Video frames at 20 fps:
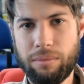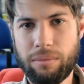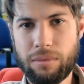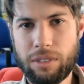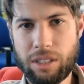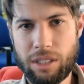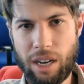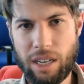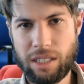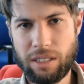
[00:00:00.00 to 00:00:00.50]

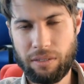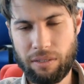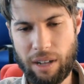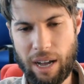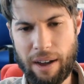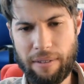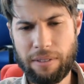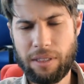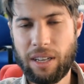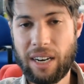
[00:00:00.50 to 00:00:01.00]
signs of
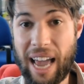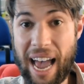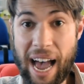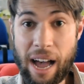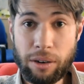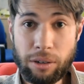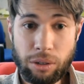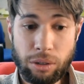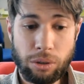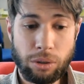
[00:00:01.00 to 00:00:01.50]
life? And then
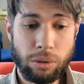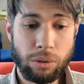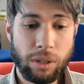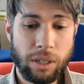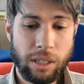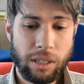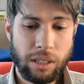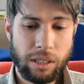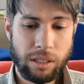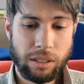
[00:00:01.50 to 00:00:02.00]
how do you
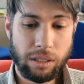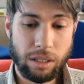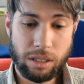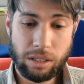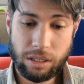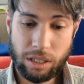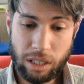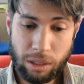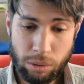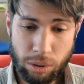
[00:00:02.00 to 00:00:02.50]

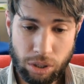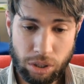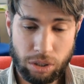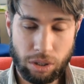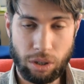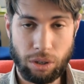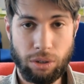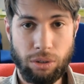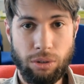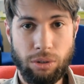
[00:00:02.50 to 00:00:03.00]
distinguish
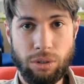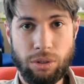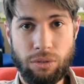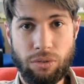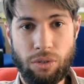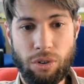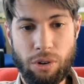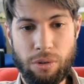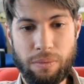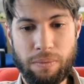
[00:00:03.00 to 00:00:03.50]
those
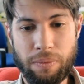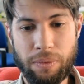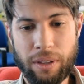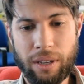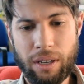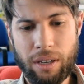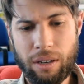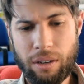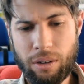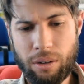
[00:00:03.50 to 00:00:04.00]
from
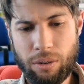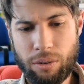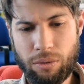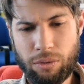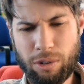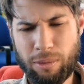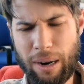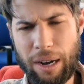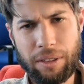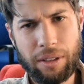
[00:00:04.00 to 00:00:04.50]

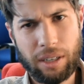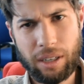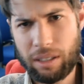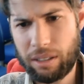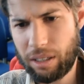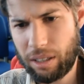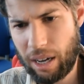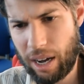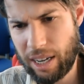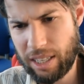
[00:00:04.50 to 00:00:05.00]
other
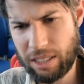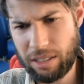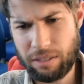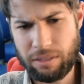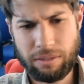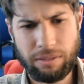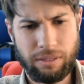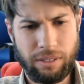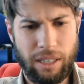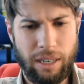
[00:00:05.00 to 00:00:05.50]
kinds
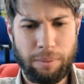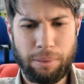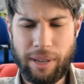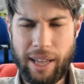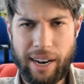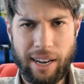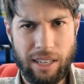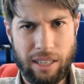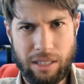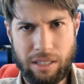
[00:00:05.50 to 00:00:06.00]
of
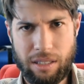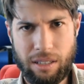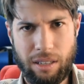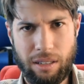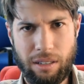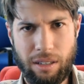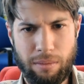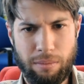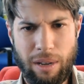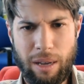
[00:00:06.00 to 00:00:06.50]
planets
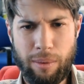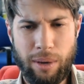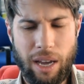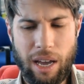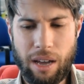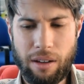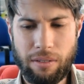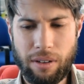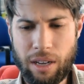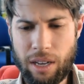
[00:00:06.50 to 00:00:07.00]
that maybe
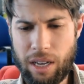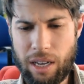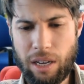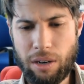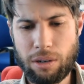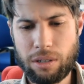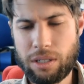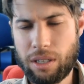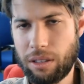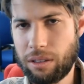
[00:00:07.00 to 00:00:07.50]
have
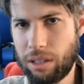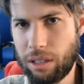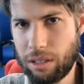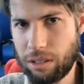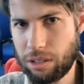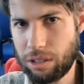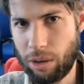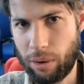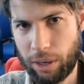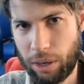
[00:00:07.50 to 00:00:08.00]
interesting
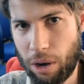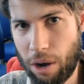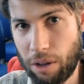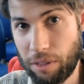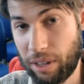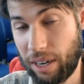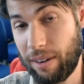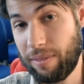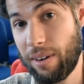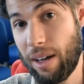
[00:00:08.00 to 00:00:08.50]
things going on
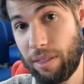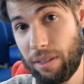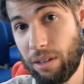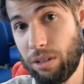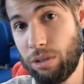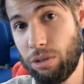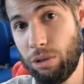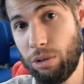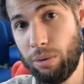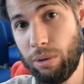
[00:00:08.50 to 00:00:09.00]
that have nothing
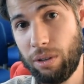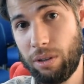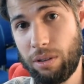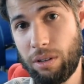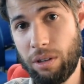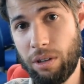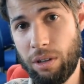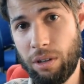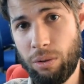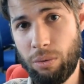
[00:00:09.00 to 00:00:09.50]
to do
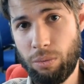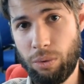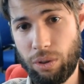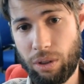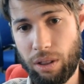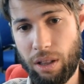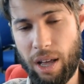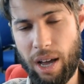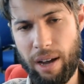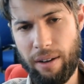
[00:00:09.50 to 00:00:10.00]

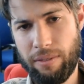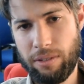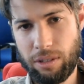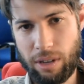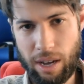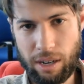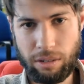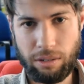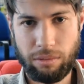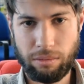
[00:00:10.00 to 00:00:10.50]
with life? So
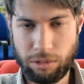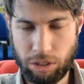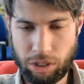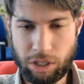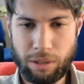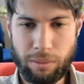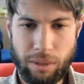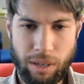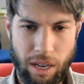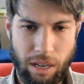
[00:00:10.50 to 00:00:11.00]
how do you
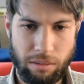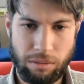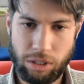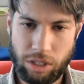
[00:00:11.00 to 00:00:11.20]
discriminate